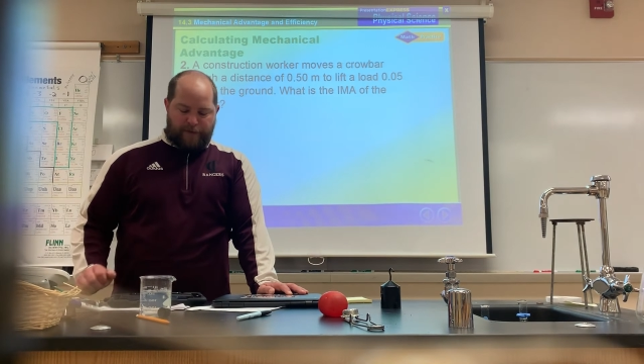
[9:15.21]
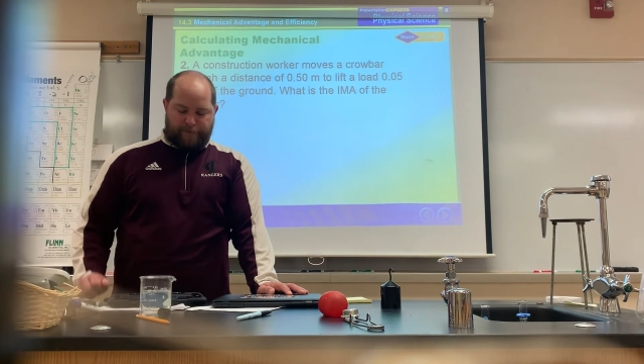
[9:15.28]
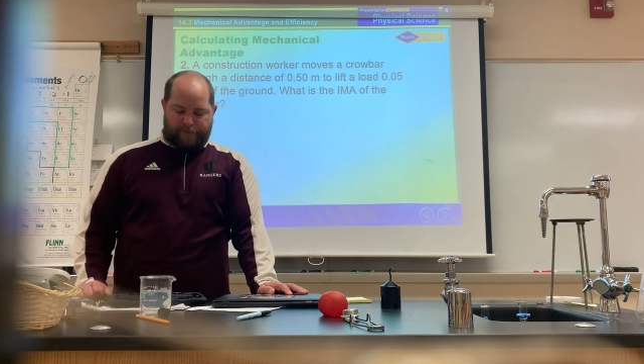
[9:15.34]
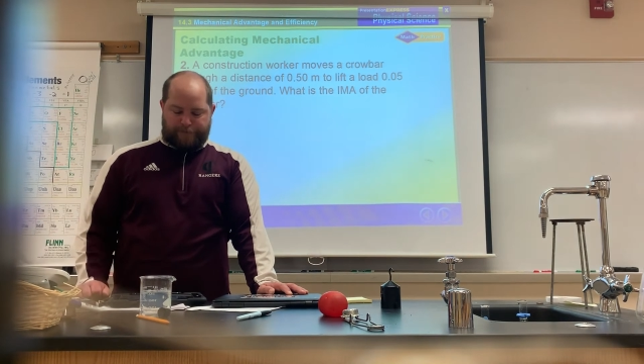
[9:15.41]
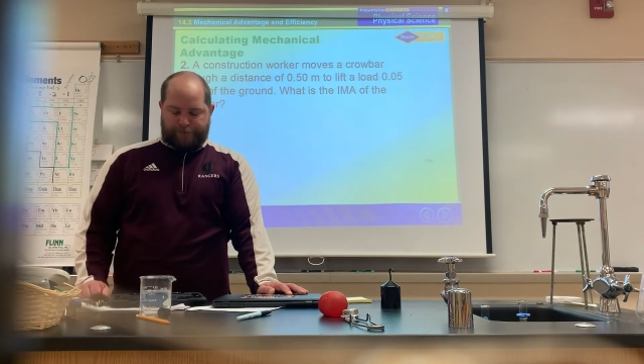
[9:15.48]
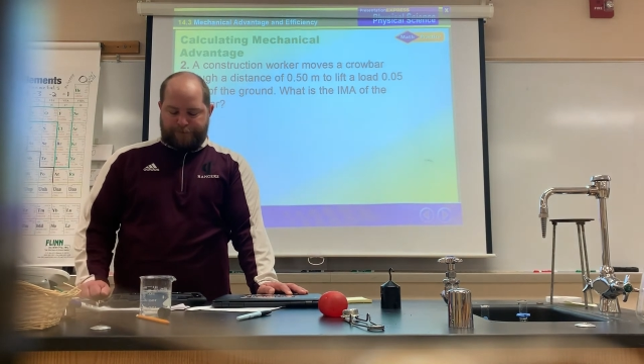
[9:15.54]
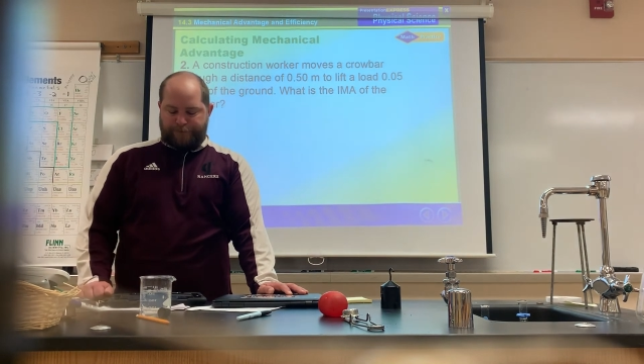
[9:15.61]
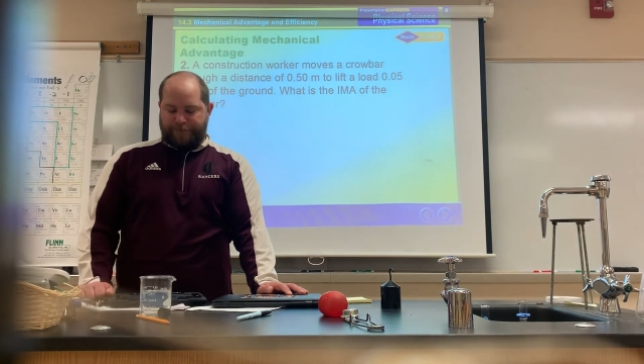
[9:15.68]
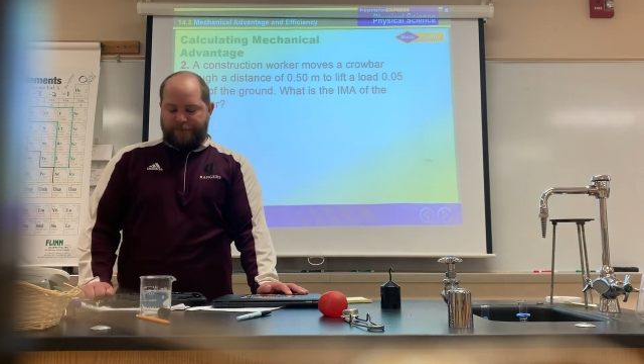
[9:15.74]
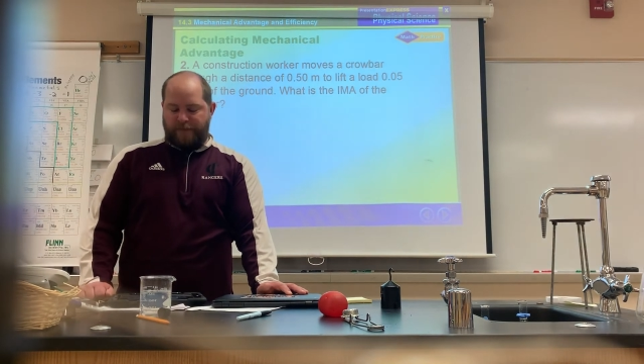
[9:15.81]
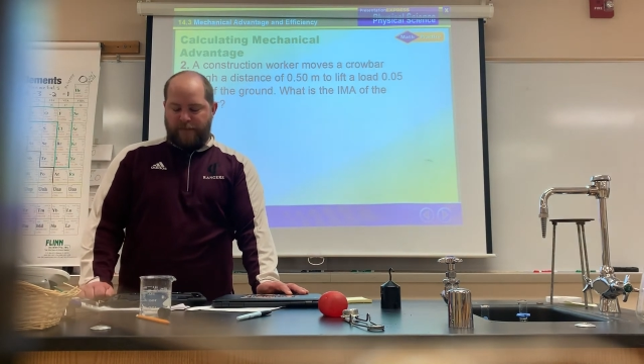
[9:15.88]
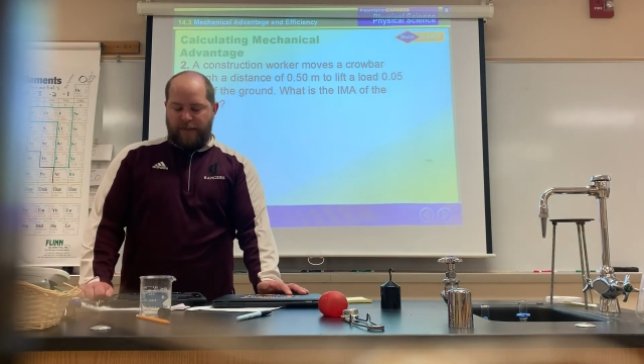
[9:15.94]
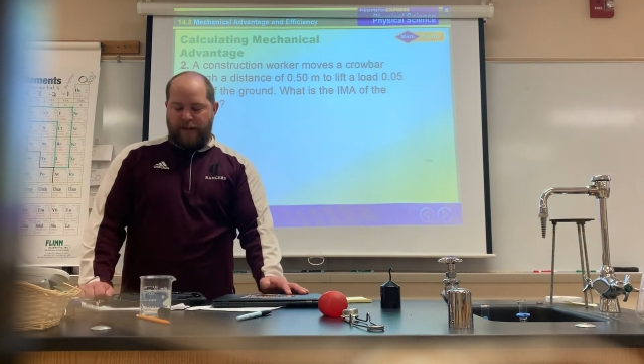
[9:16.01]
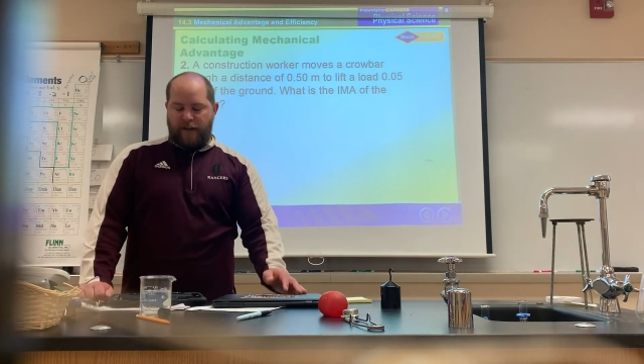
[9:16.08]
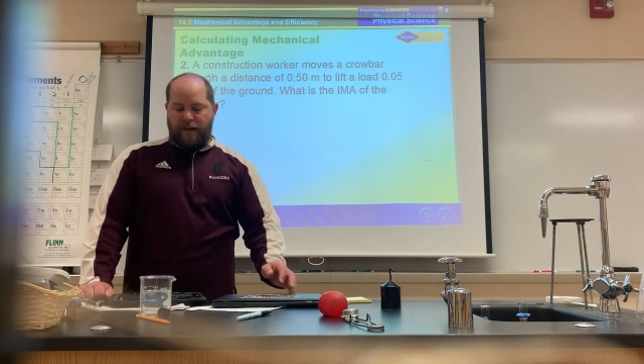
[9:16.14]

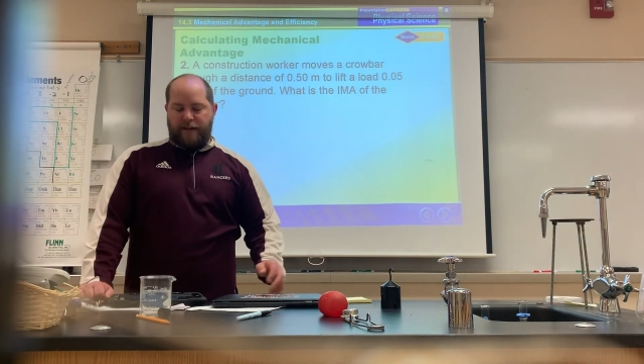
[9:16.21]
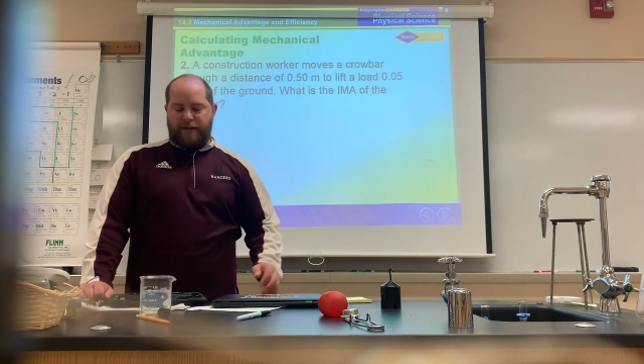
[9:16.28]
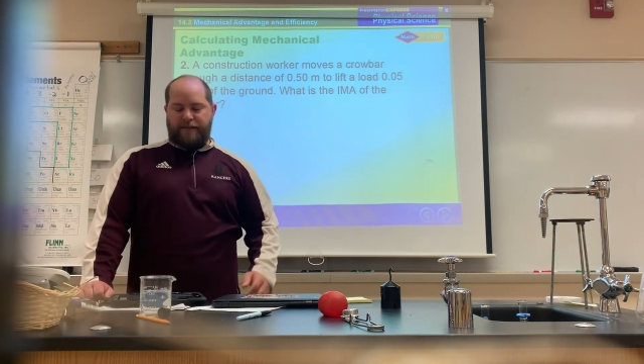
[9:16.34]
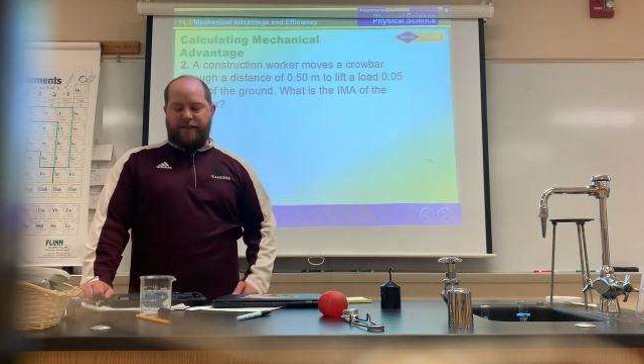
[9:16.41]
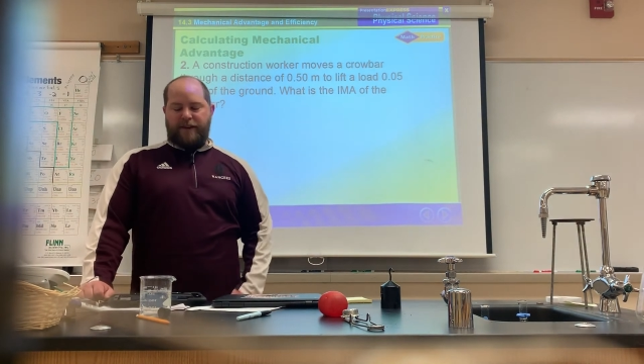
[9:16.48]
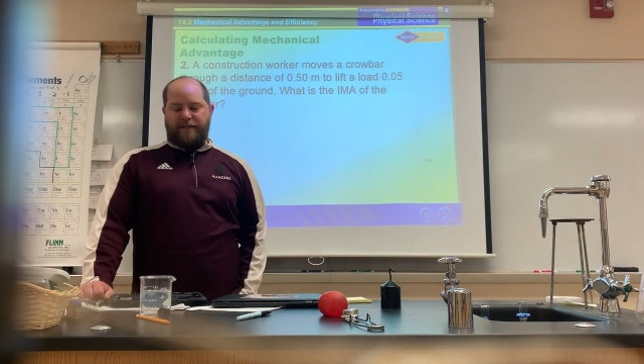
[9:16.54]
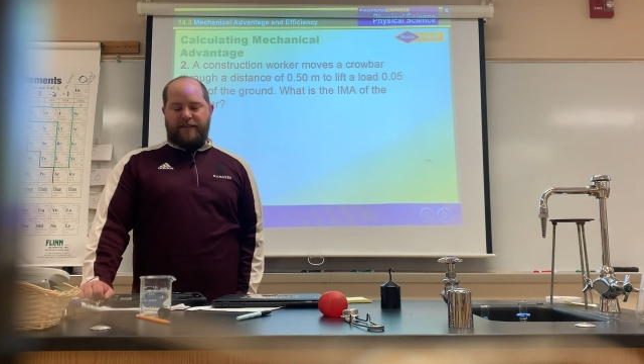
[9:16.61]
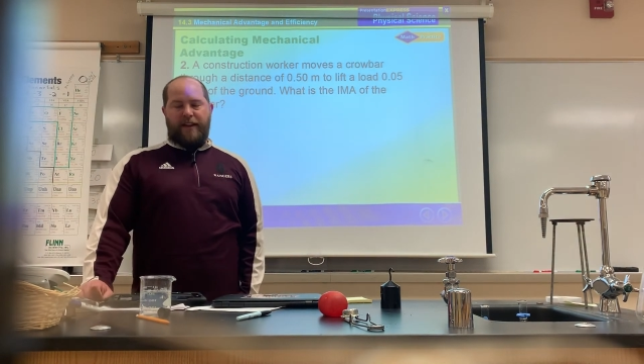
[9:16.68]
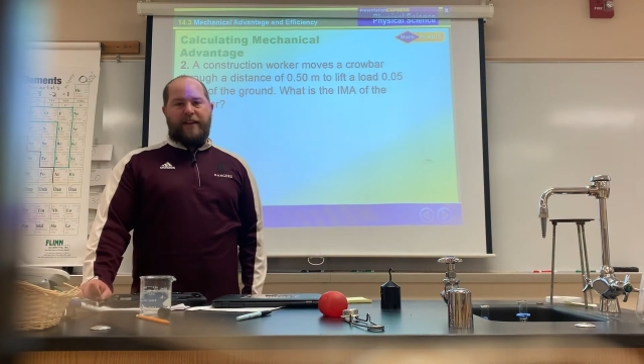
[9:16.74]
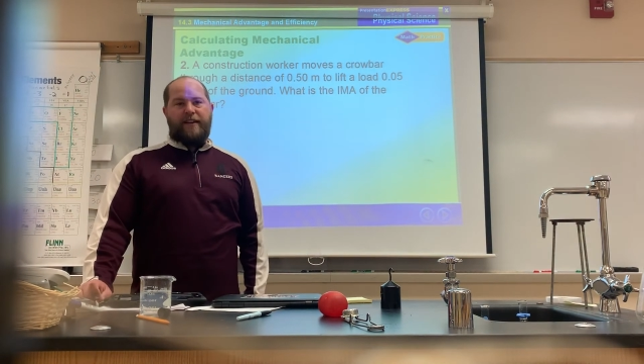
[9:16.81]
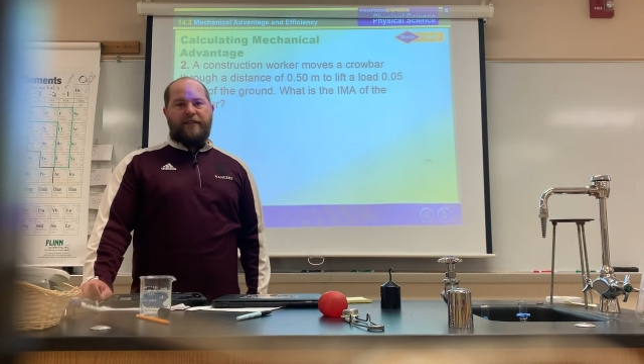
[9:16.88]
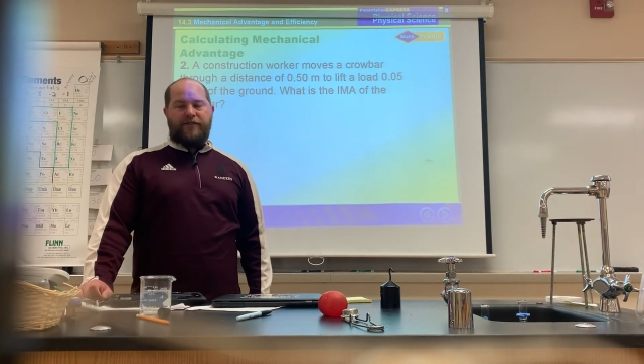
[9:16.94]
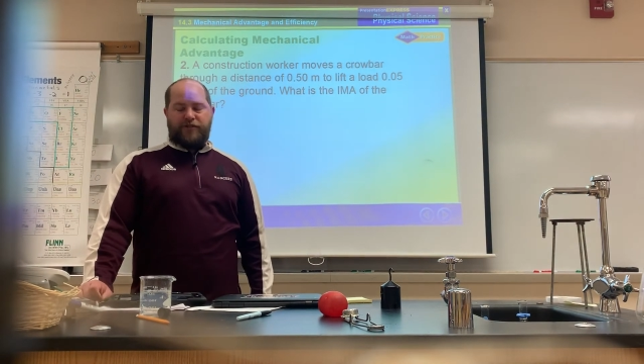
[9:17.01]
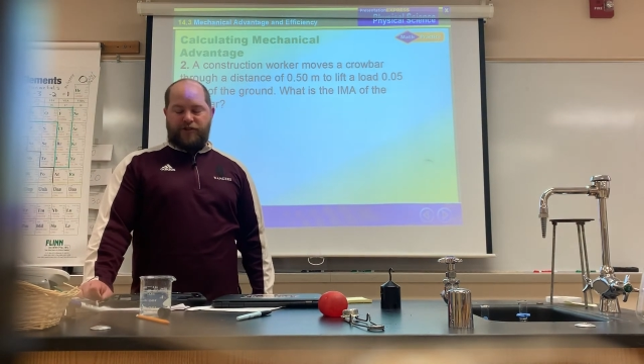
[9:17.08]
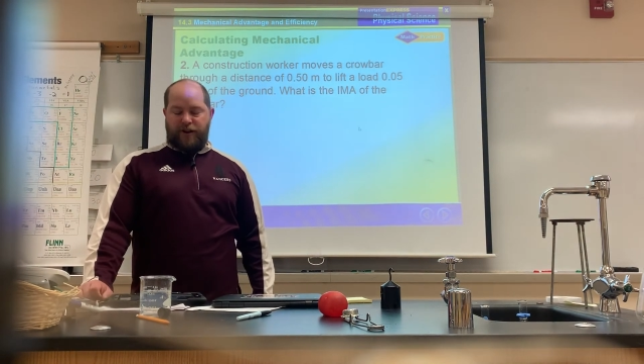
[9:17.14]
It says a
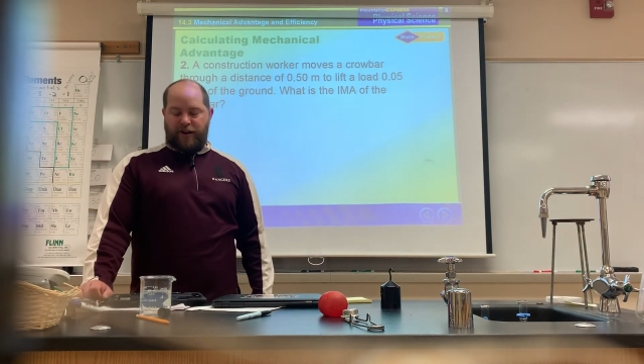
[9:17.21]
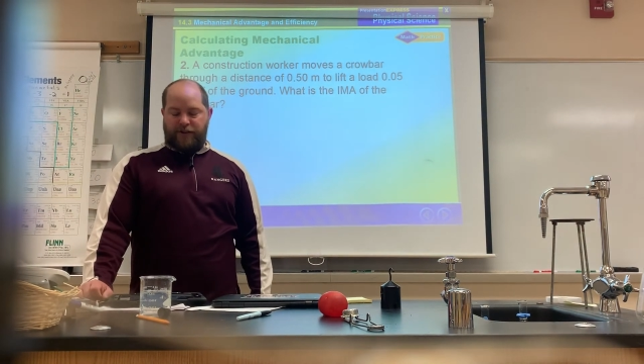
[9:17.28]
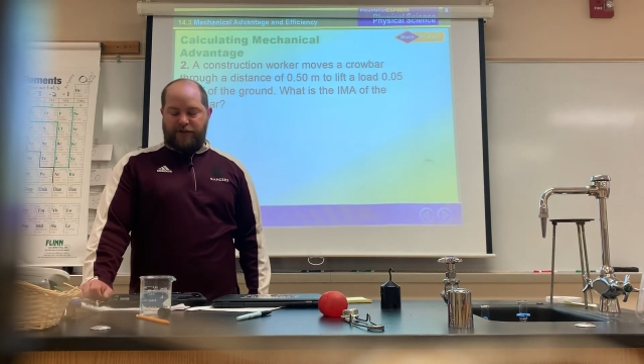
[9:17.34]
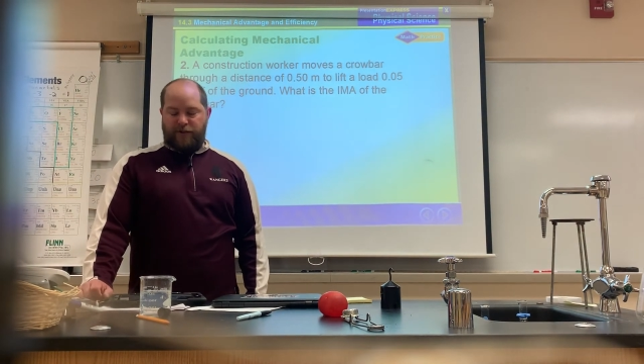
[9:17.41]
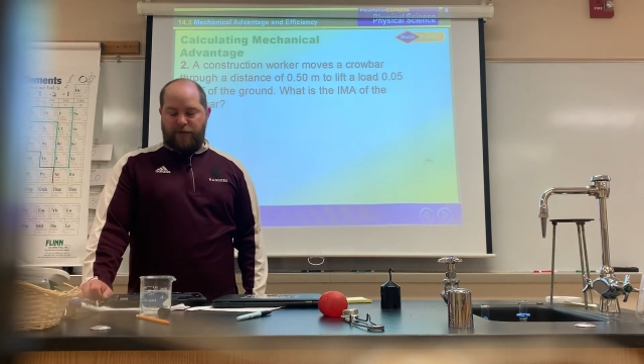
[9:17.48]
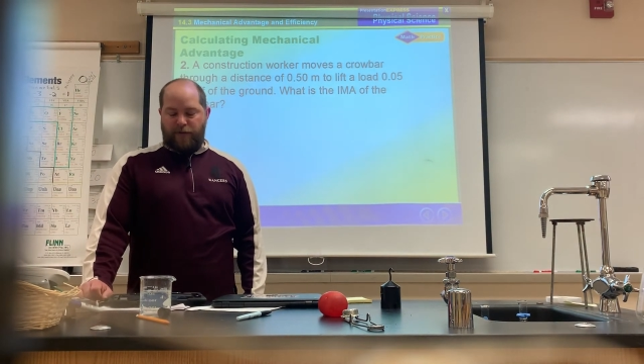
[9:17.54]
construction